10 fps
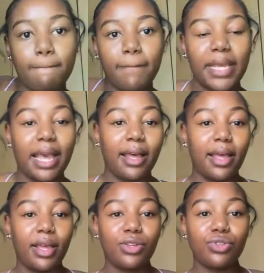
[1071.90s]
yeah.
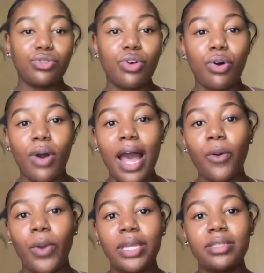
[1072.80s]
So I
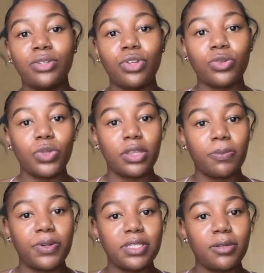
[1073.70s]
went and talked with the
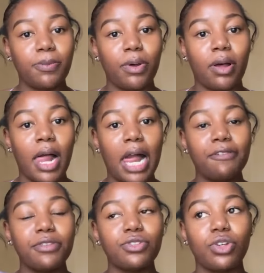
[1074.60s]
principal.
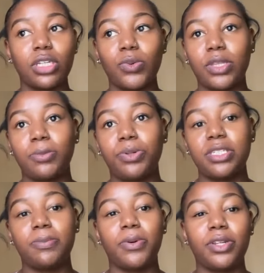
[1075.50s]
After talking with the
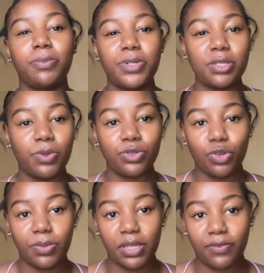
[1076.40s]
principal
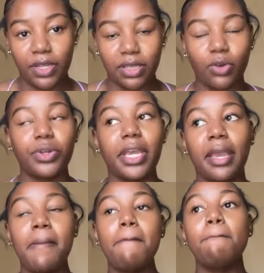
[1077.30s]
told me the fact that, okay,
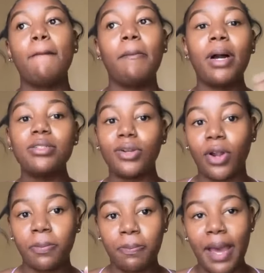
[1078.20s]
my marks are
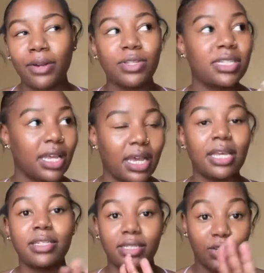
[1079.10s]
not bad because, like,
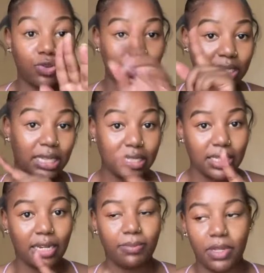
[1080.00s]
as I said, you'll see the
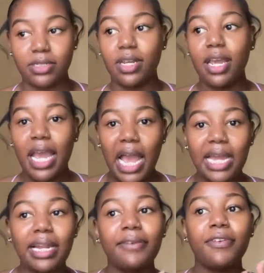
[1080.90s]
statement. I
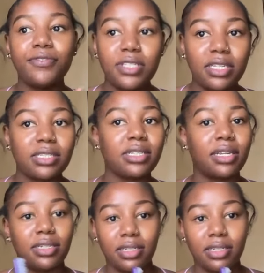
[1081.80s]
had like 50s and